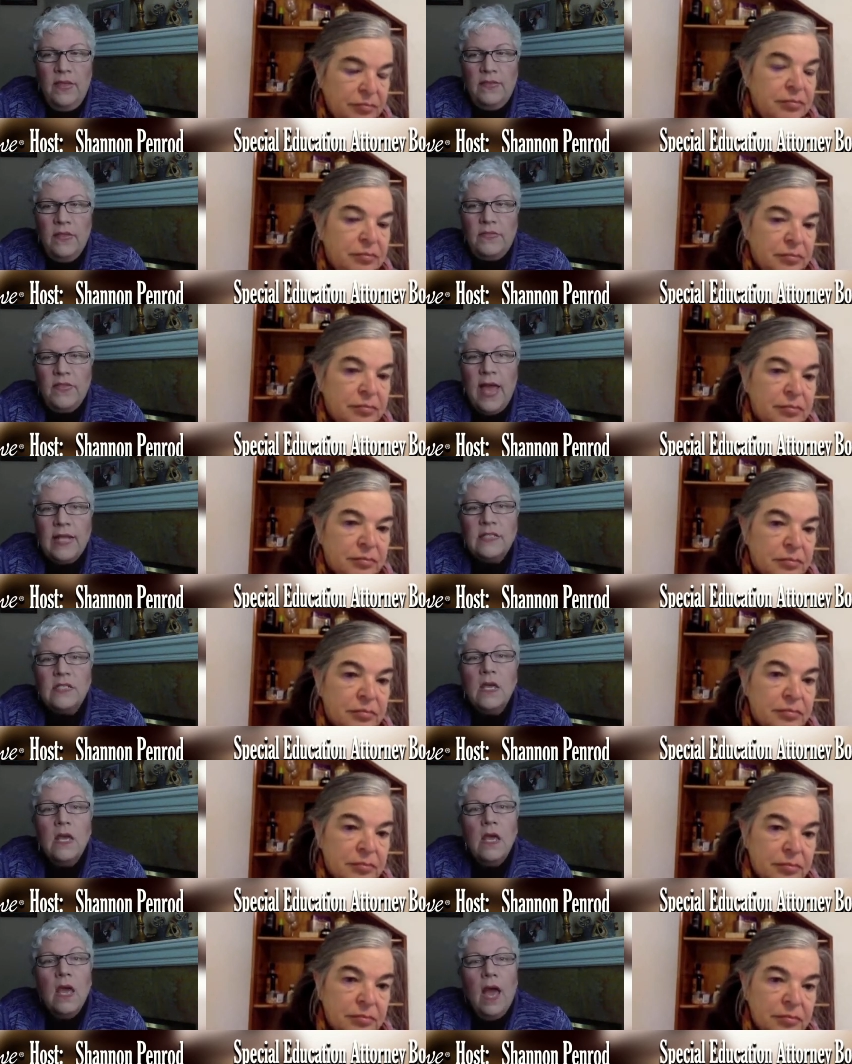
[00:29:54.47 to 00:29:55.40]
Speaker 1: think that
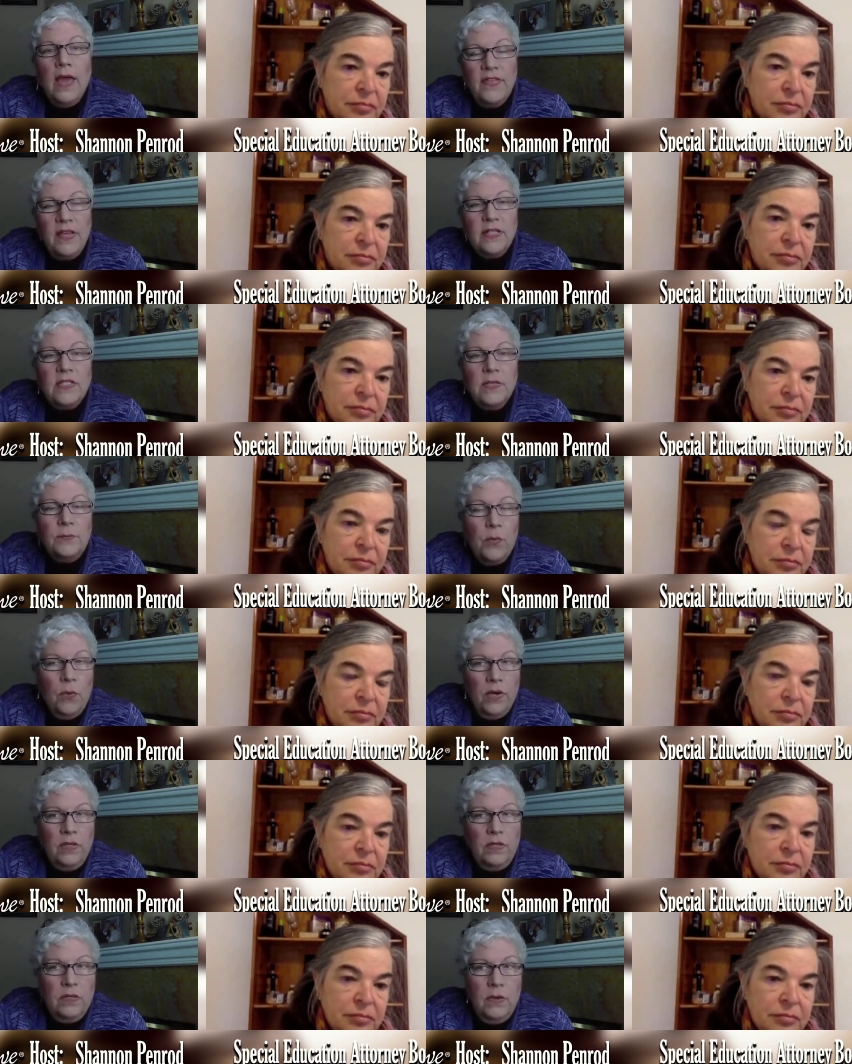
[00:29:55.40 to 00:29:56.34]
that's I think it's
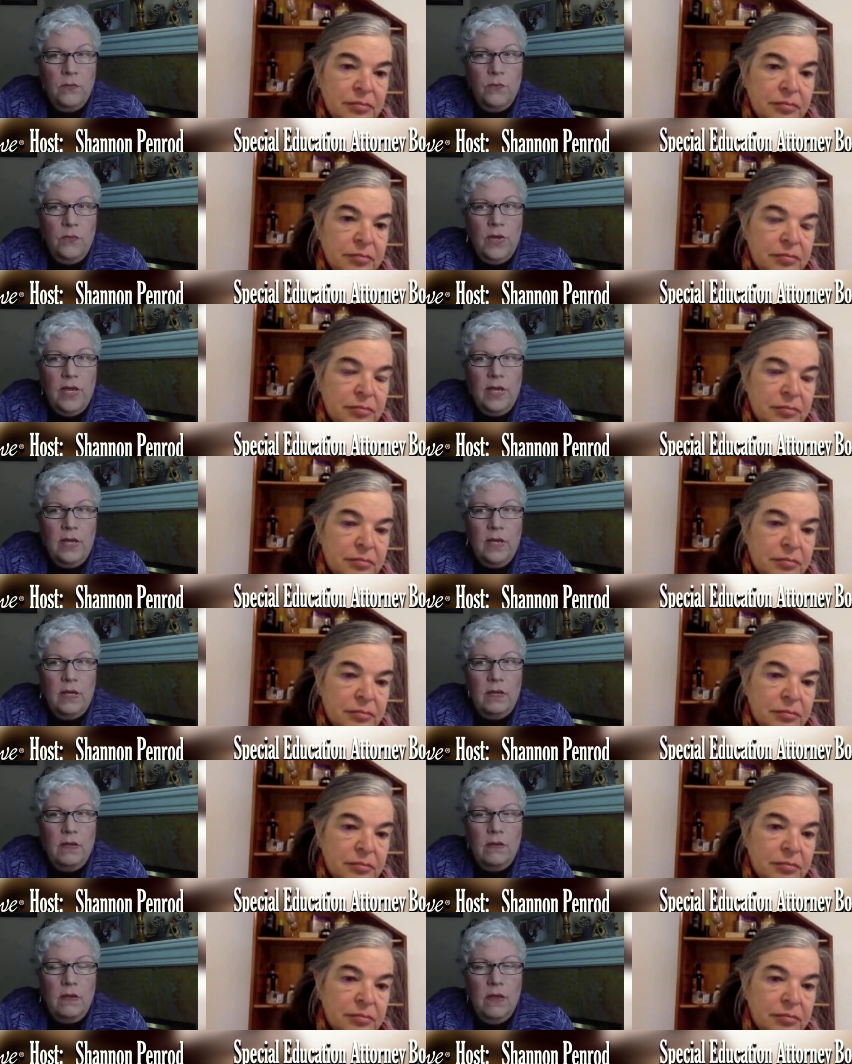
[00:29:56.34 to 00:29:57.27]
important that
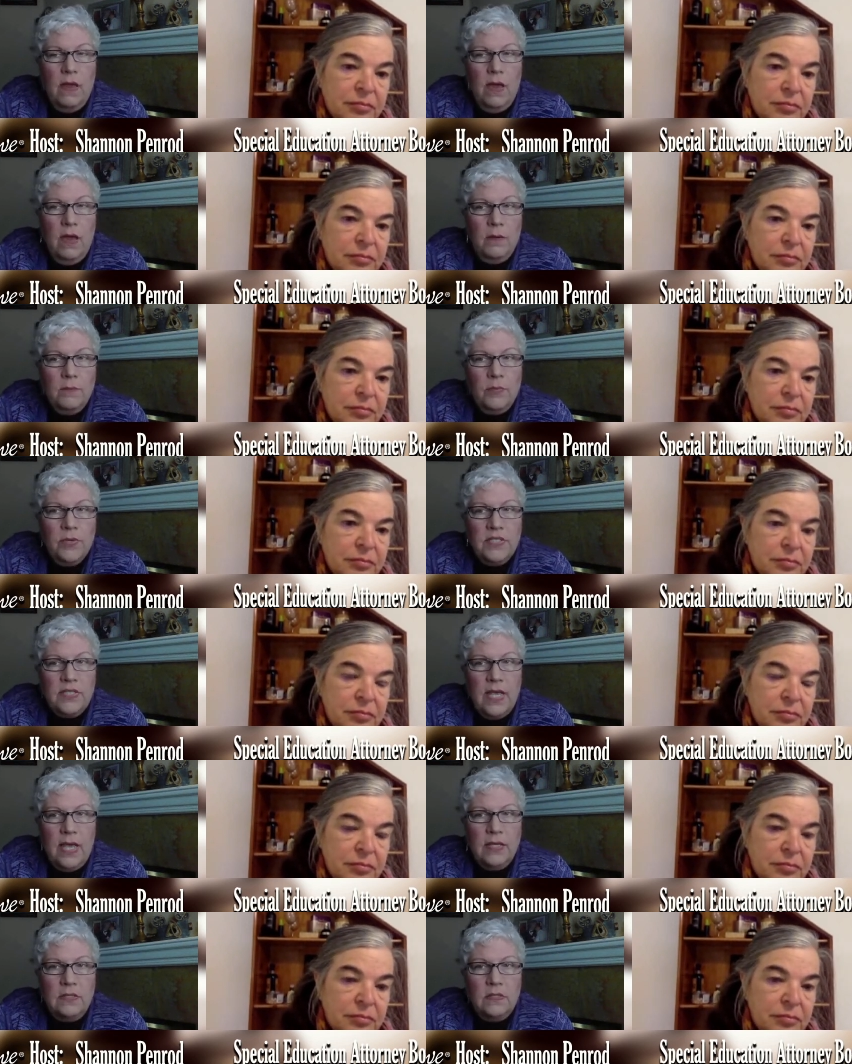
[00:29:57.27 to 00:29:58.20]
we um,
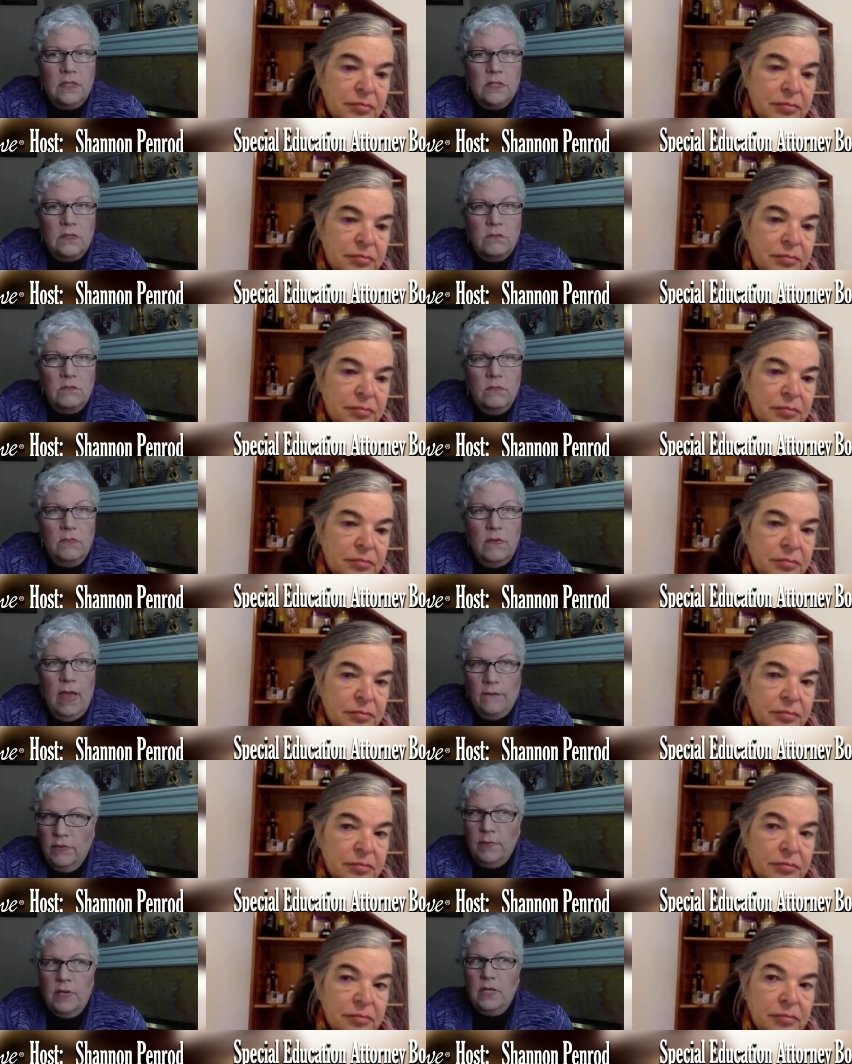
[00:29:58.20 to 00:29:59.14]
present
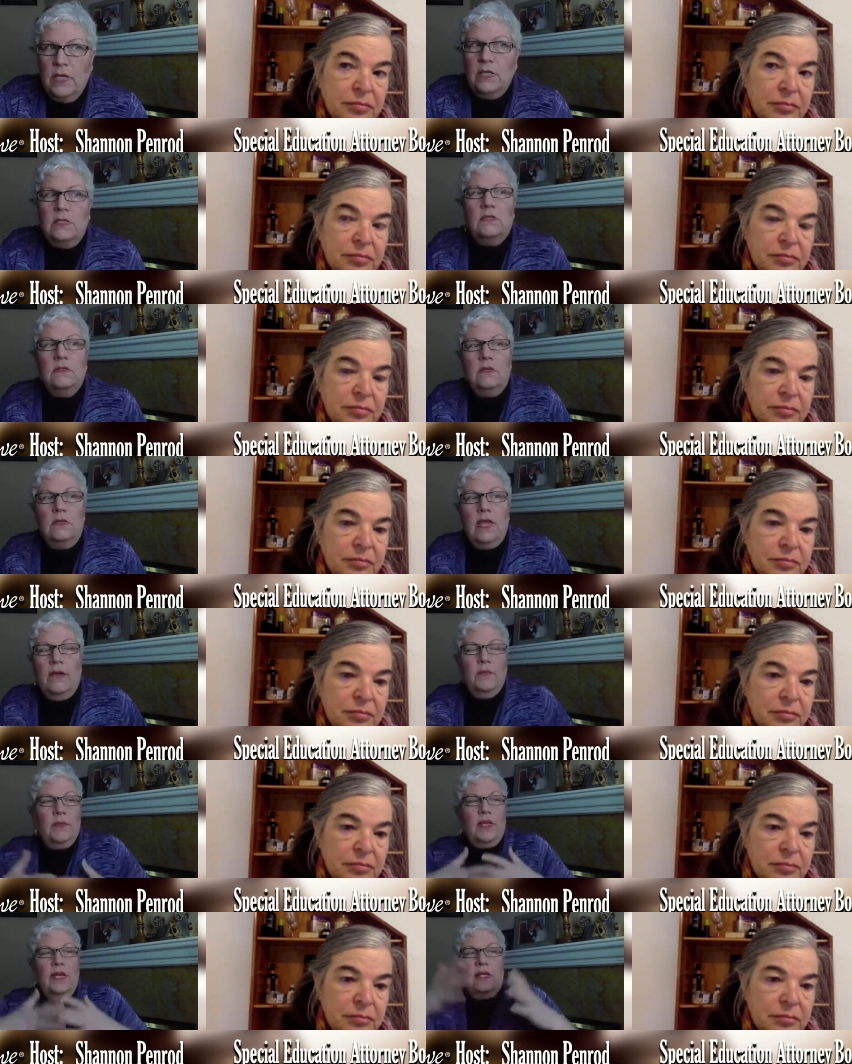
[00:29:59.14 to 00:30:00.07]
everybody's
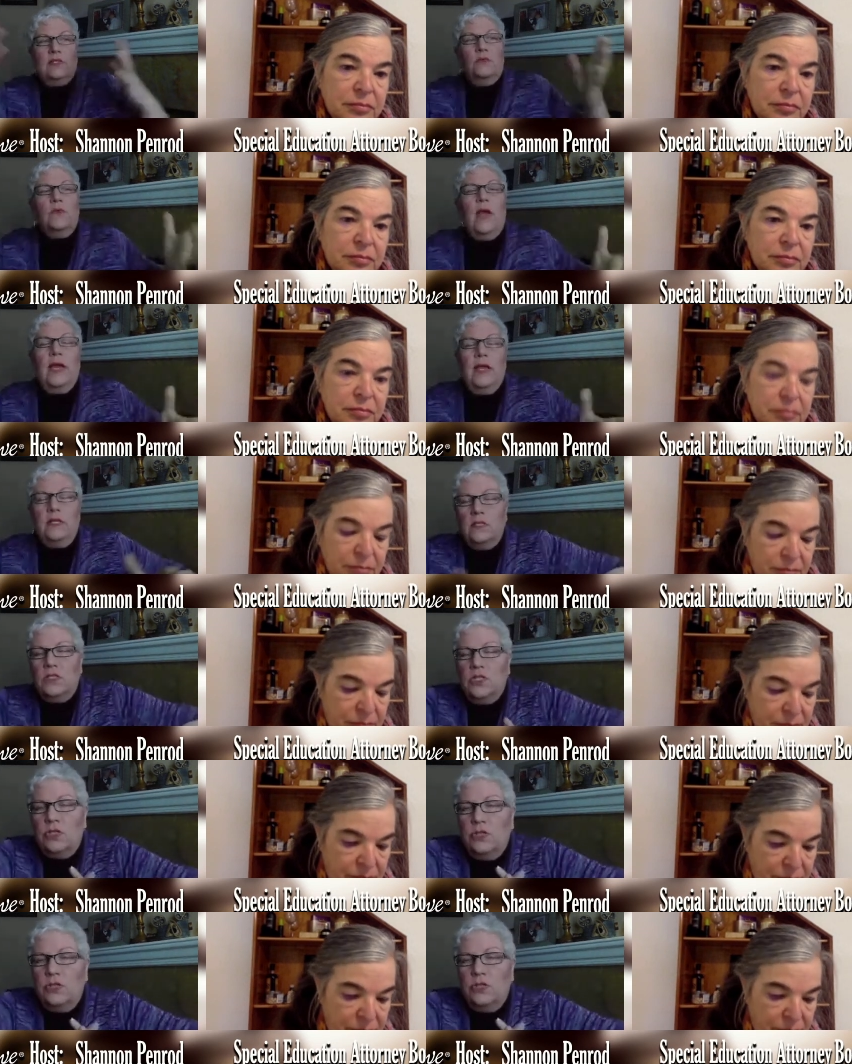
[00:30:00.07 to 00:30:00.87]
everybody has a right